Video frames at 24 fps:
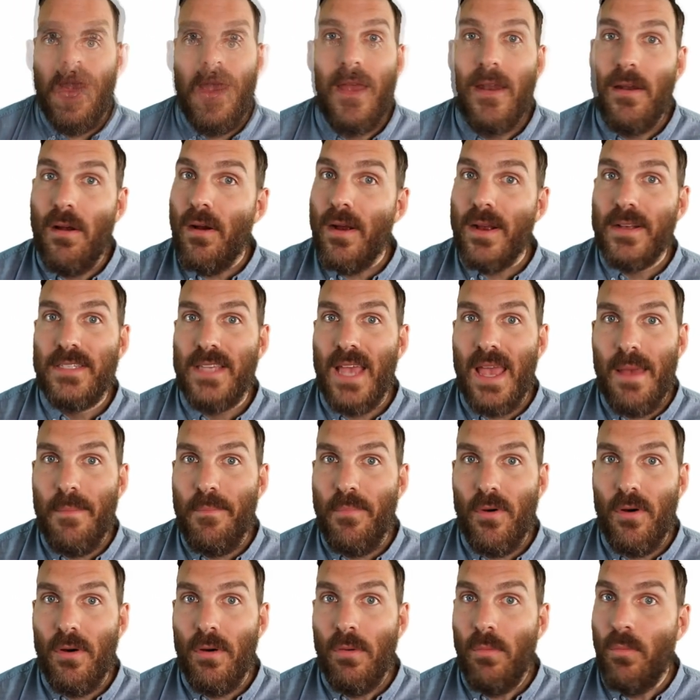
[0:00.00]
In our
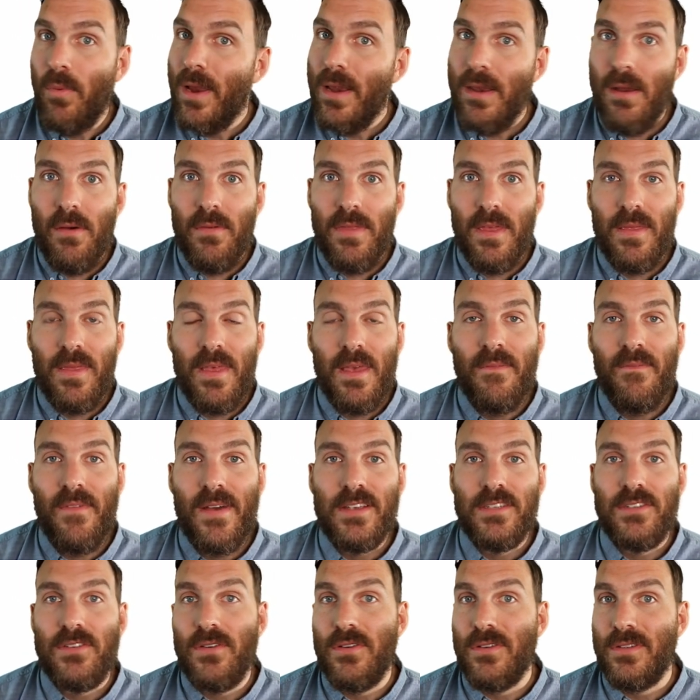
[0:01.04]
example, we know that the
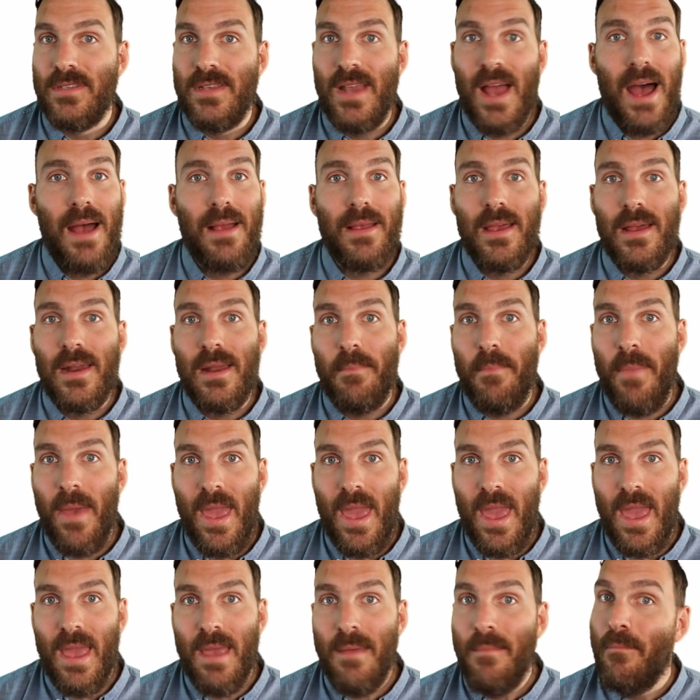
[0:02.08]
investor is not going to
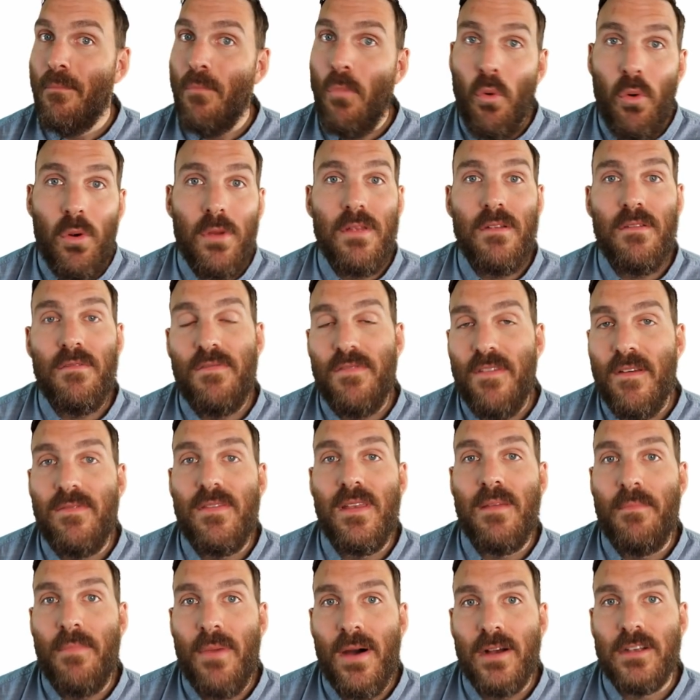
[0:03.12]
pay more than
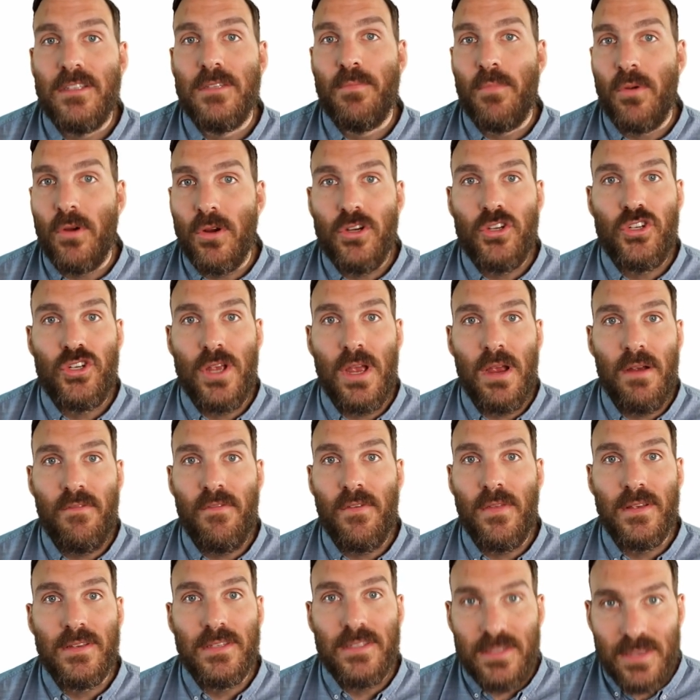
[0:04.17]
$50 per share
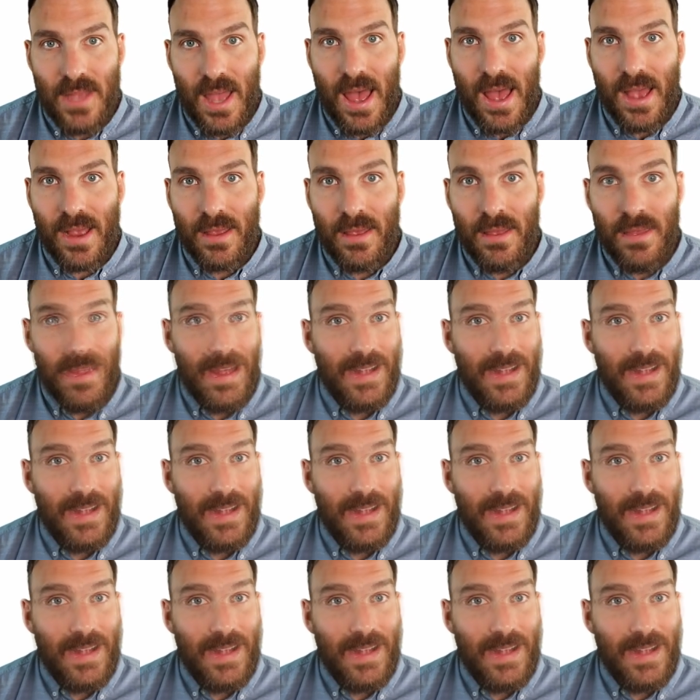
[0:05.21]
for the stock.